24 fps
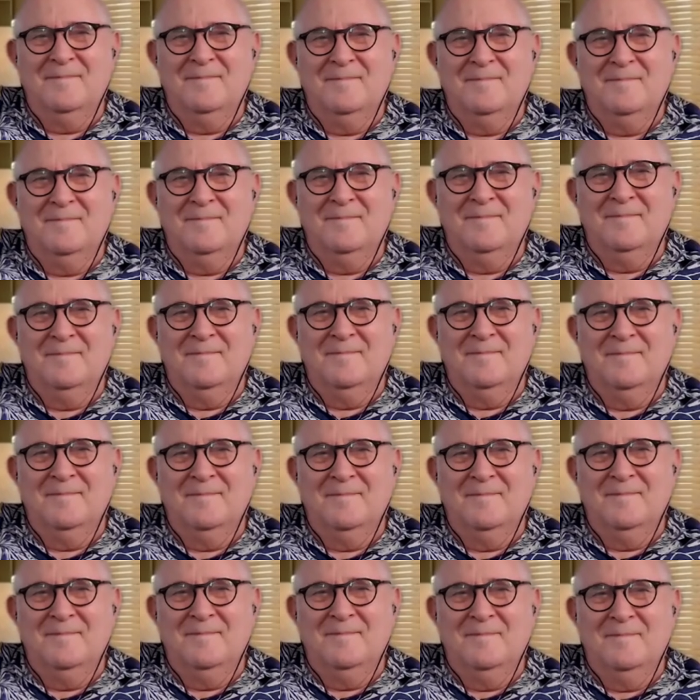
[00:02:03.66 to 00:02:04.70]

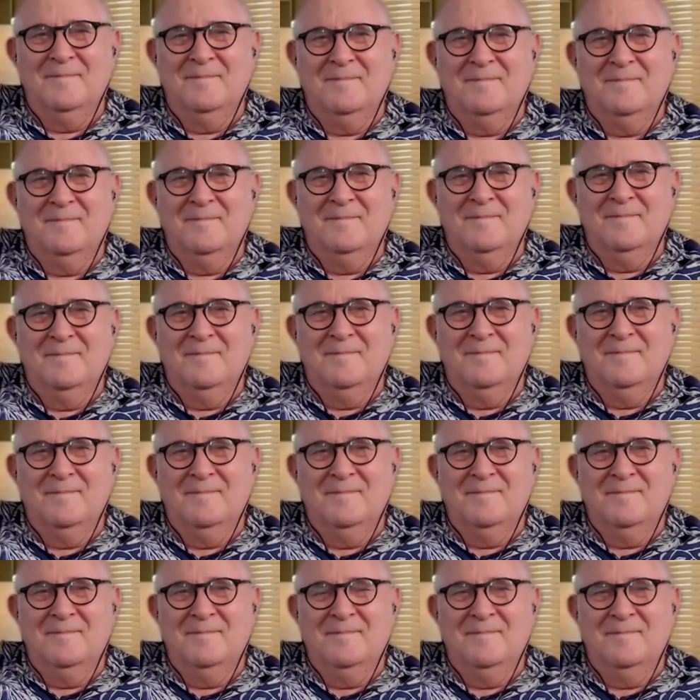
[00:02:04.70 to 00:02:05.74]

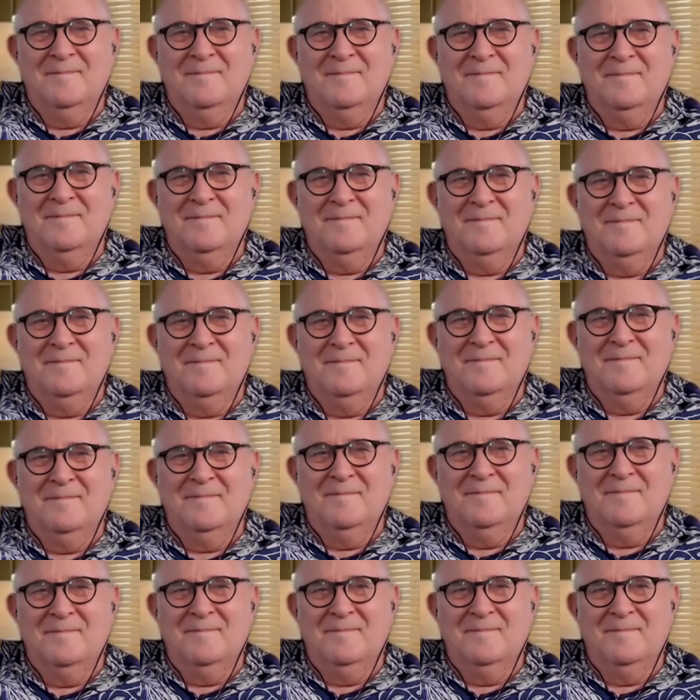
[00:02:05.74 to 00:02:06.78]

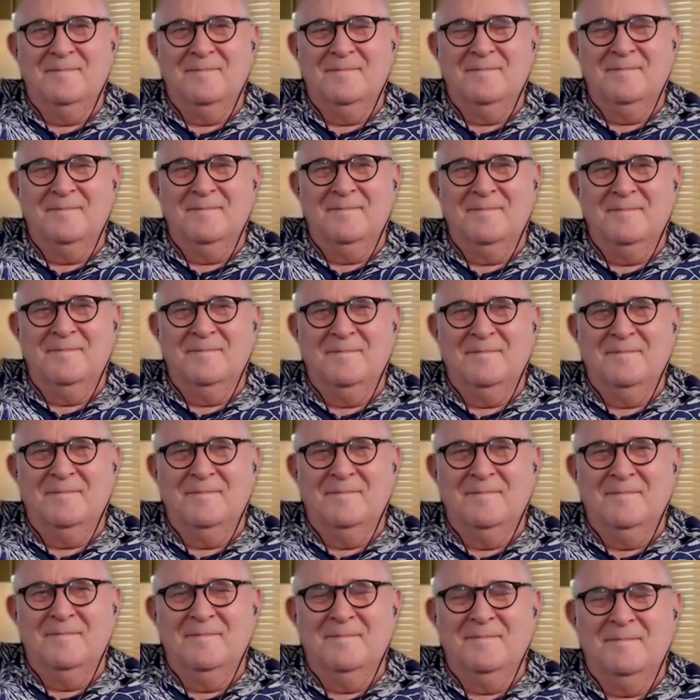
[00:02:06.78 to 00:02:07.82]

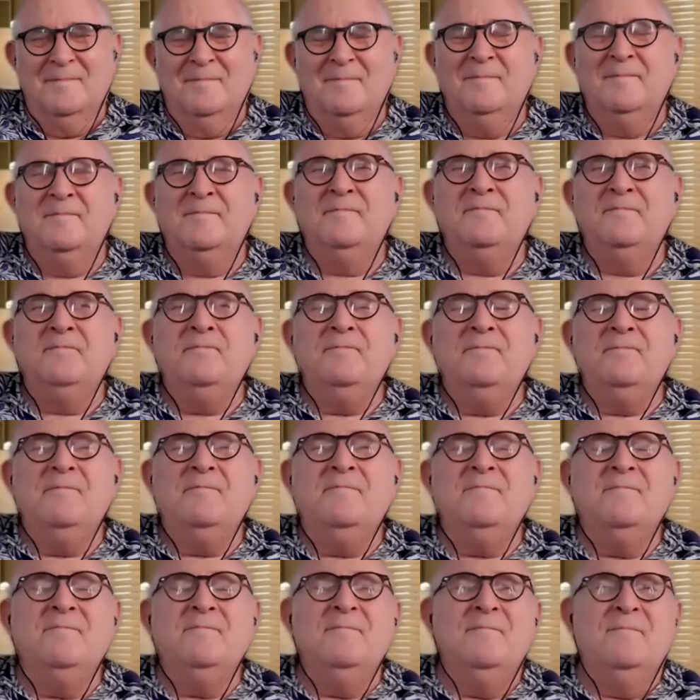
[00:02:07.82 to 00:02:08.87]

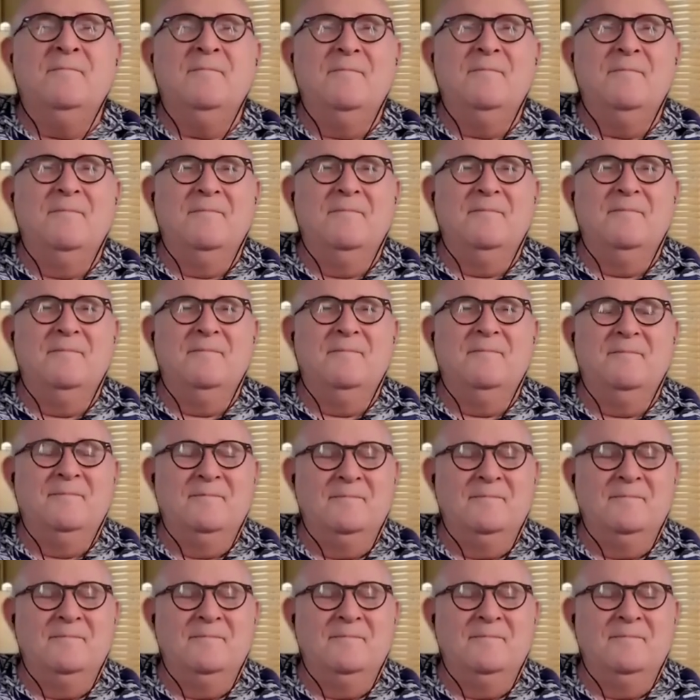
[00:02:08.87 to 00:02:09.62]
[no speech]